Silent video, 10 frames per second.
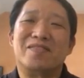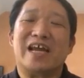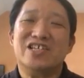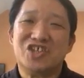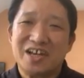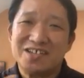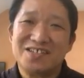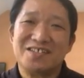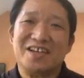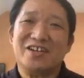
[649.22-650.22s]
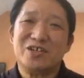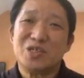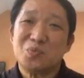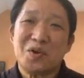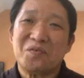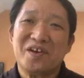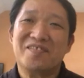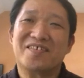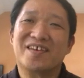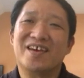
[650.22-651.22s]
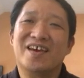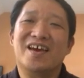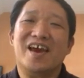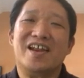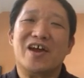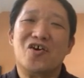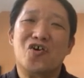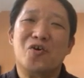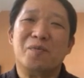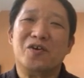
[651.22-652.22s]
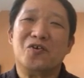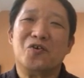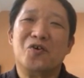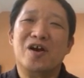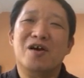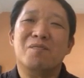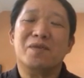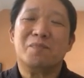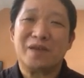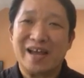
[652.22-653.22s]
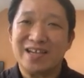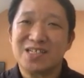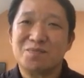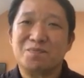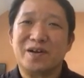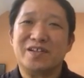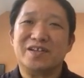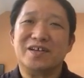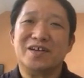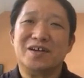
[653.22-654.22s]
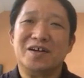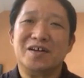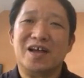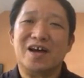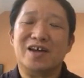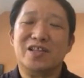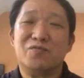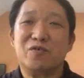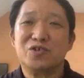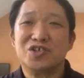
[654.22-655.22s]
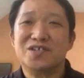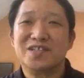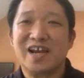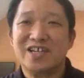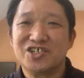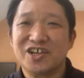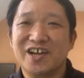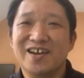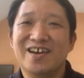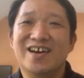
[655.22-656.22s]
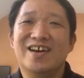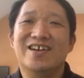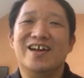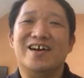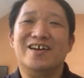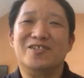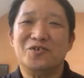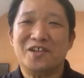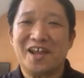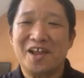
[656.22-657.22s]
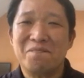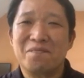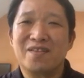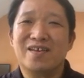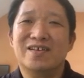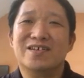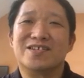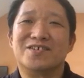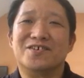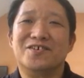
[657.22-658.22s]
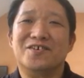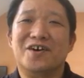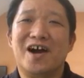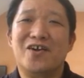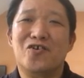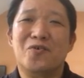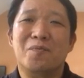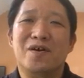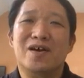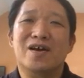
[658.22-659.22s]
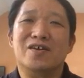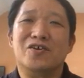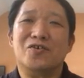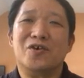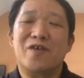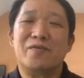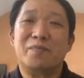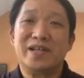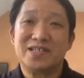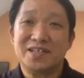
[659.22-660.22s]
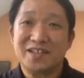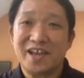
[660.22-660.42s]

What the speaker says: digest in your spirit, and I hope you be blessed by the devotions that I share today. So I hope you have a blessed